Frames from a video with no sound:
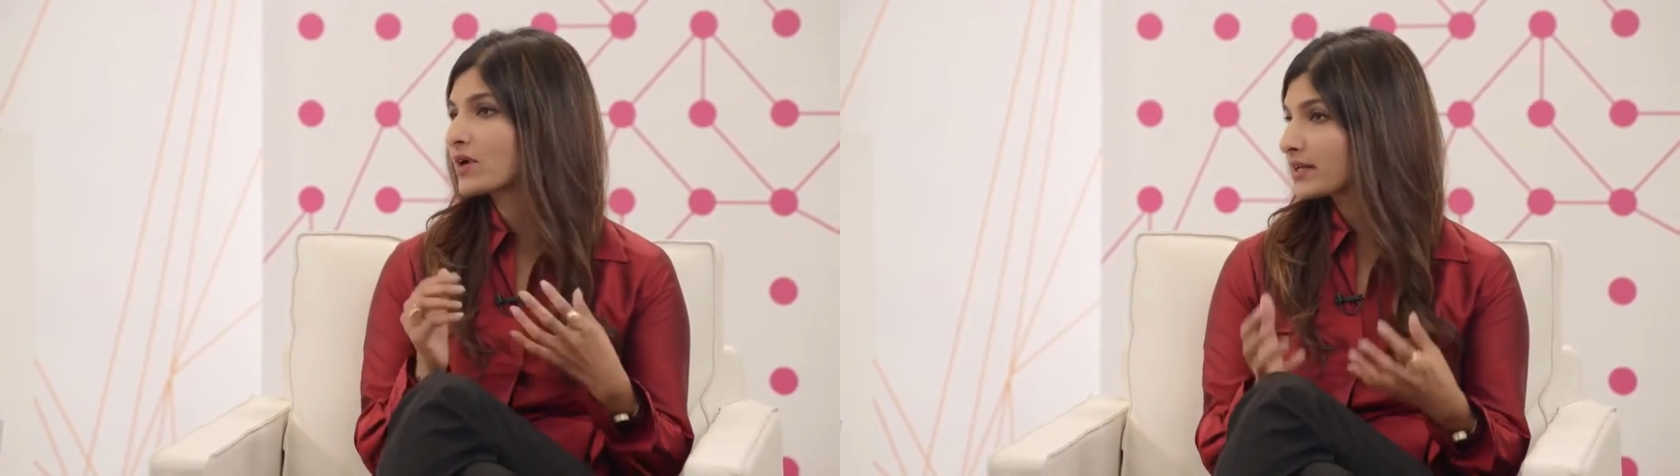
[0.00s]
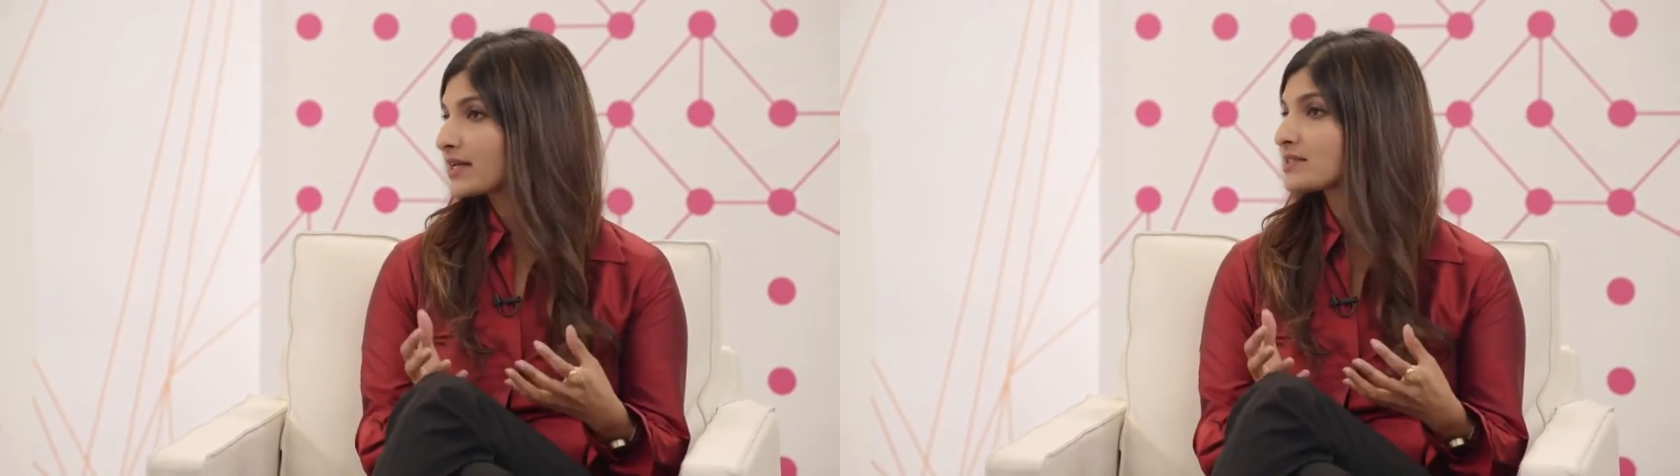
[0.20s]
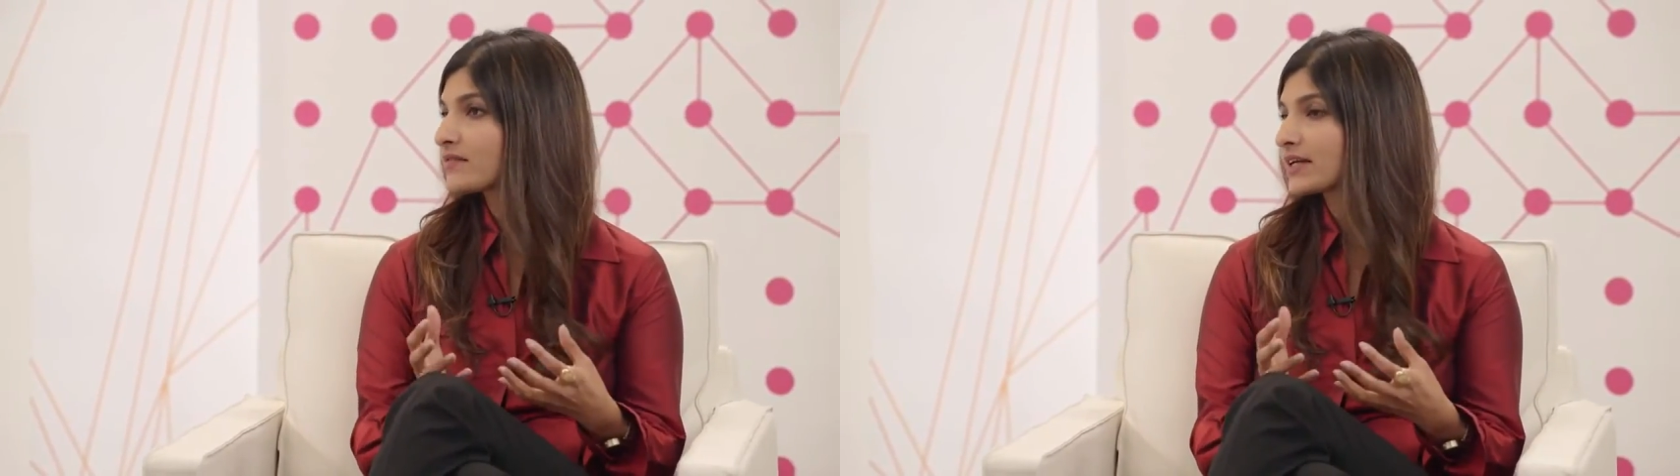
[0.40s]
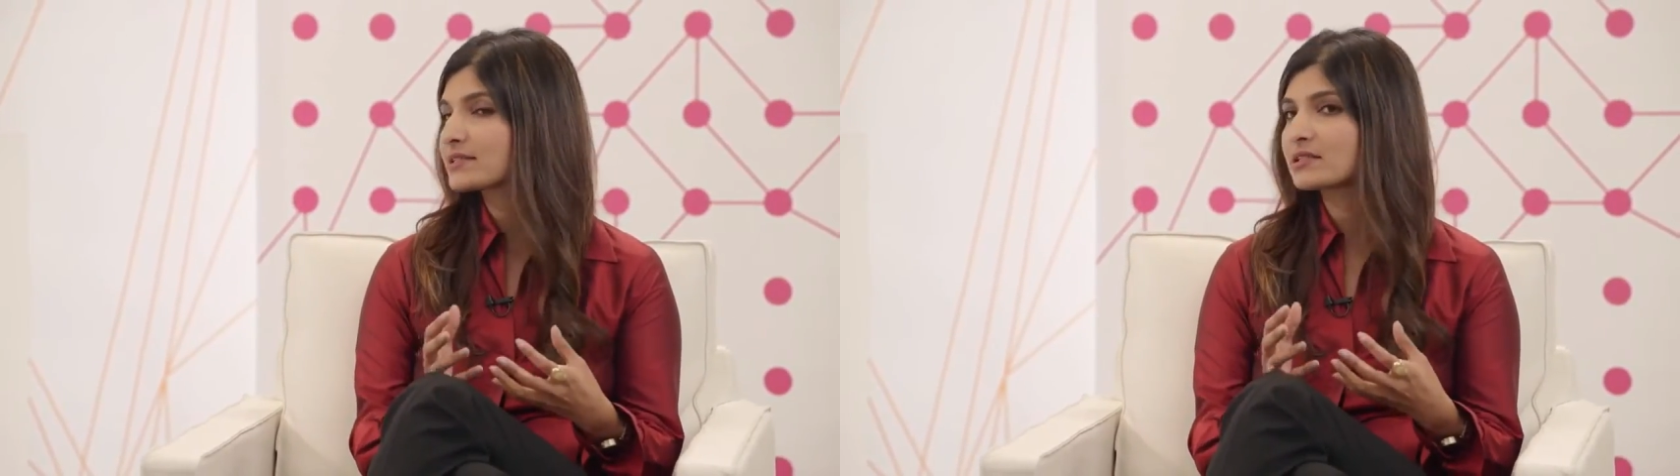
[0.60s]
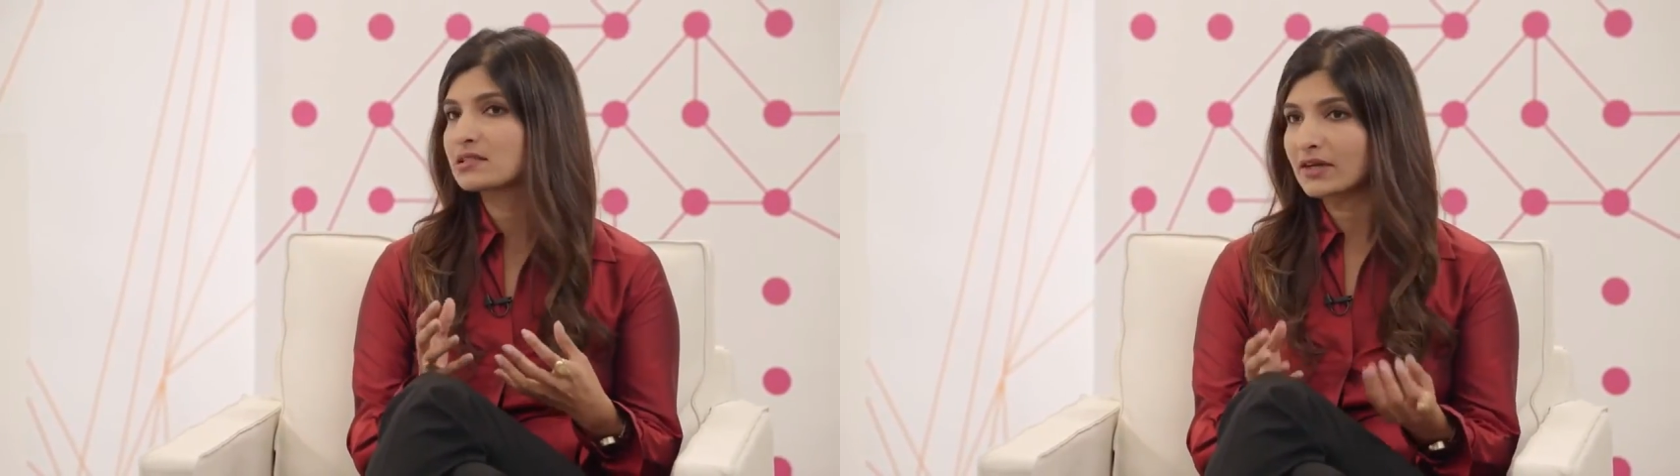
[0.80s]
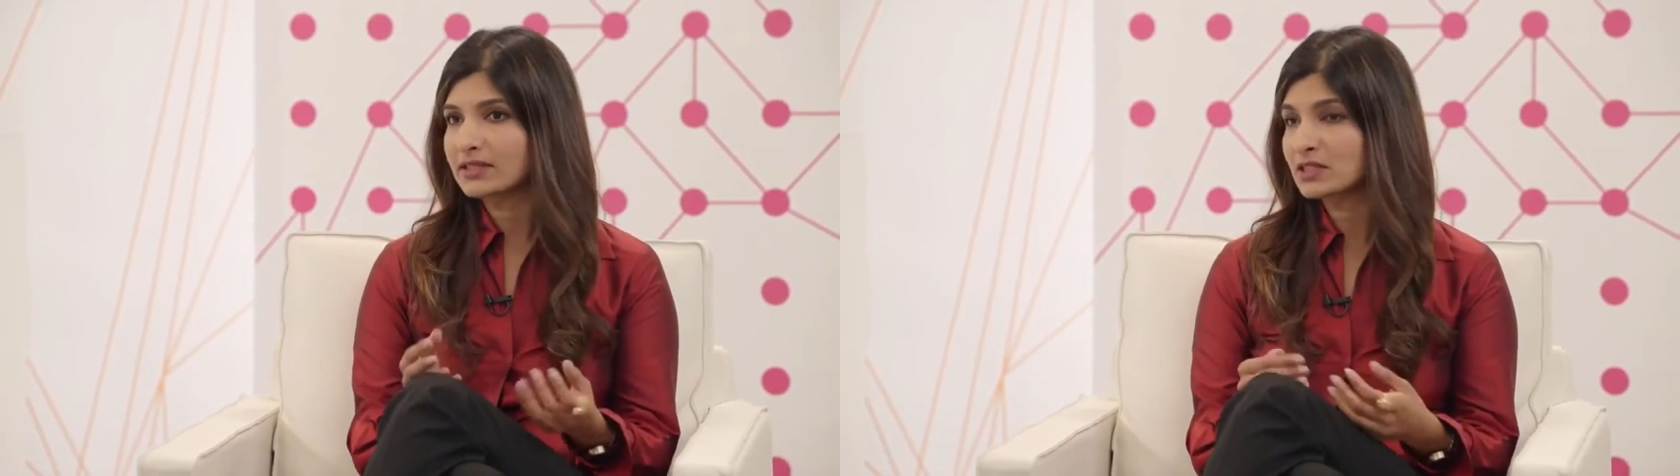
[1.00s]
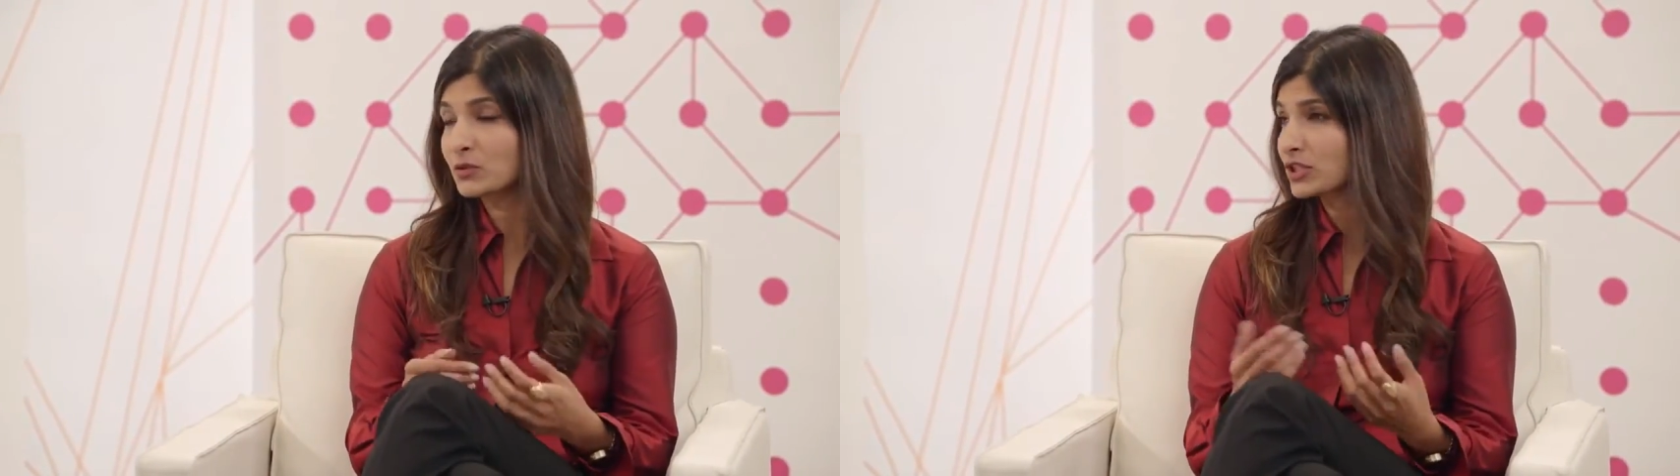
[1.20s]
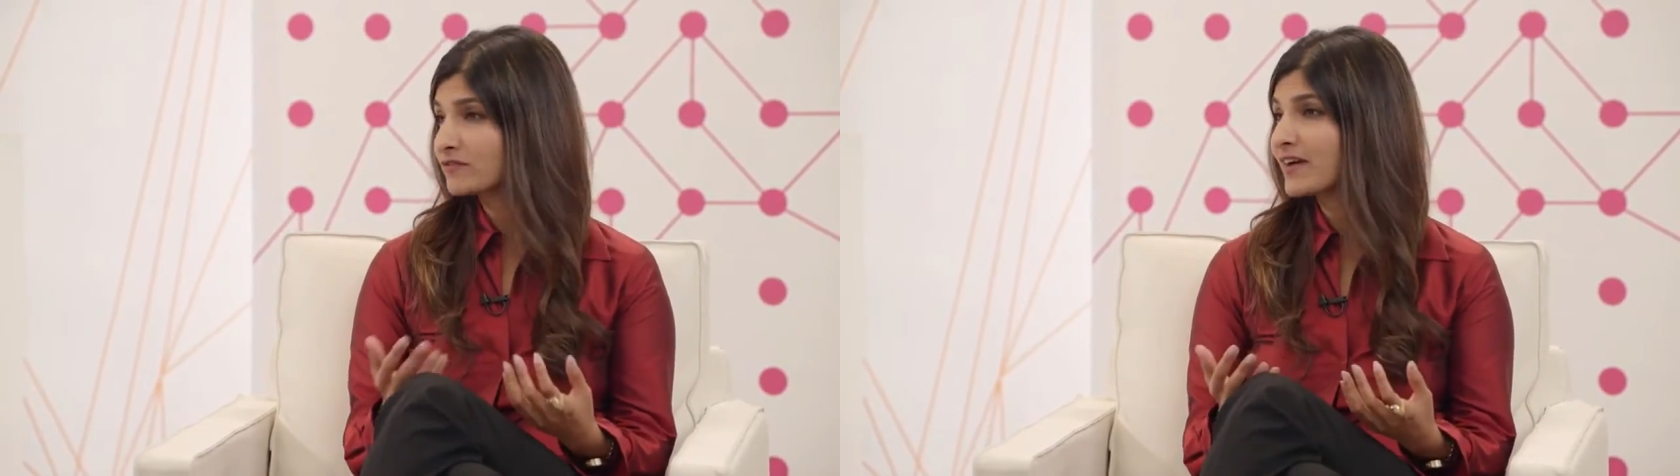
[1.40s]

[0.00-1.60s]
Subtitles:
ruggedized devices which are